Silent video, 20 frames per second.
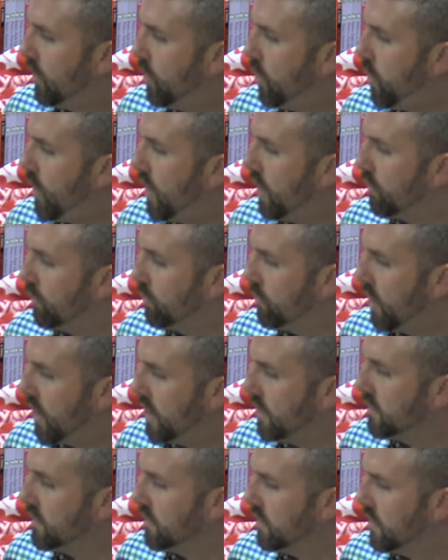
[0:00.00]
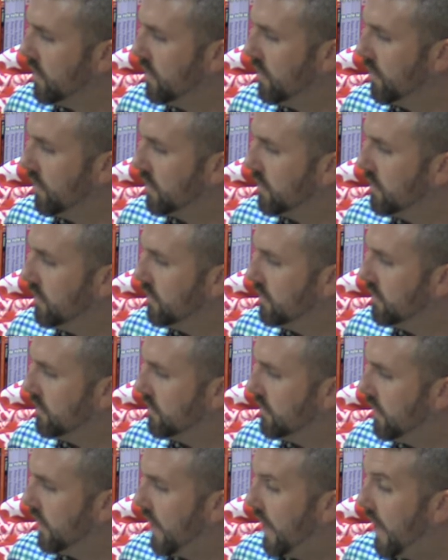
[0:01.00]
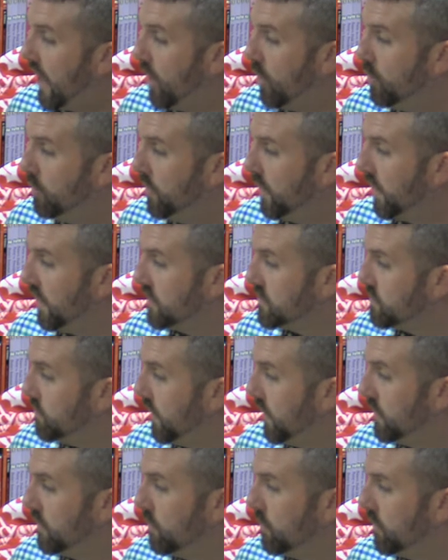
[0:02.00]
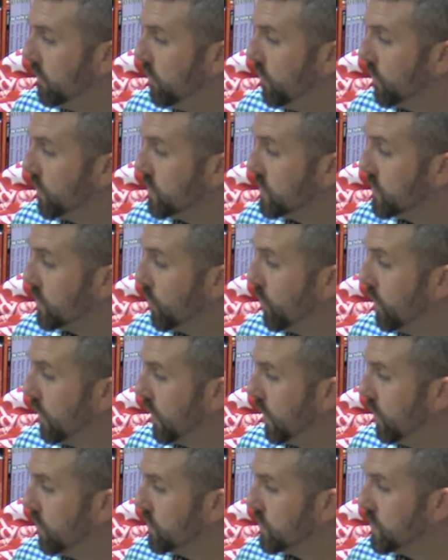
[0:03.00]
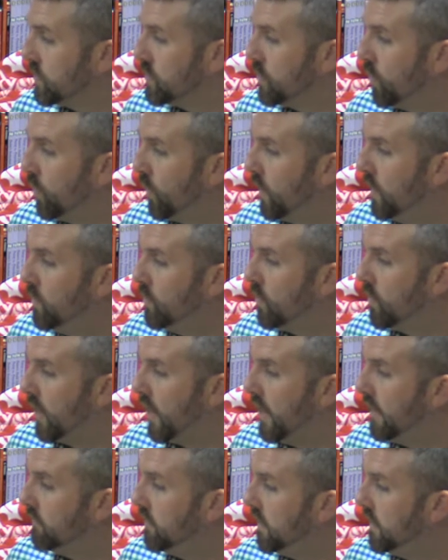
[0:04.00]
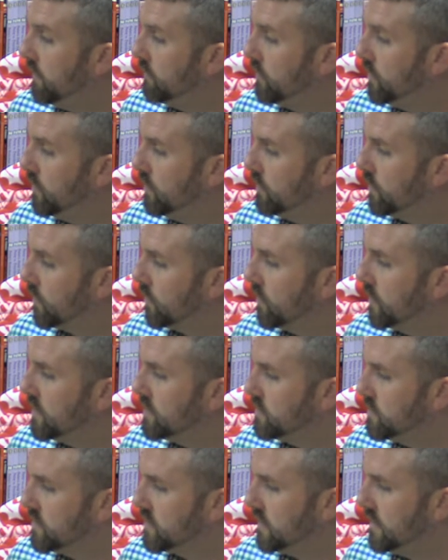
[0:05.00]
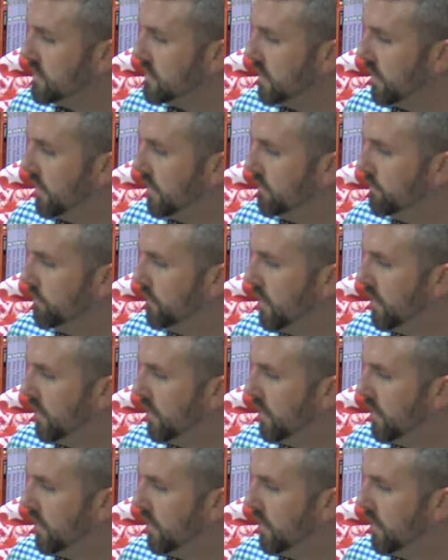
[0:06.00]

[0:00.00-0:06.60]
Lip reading: "What rotten luck! I hope it gets better before the store closes, or we won't have any food for Christmas," he said.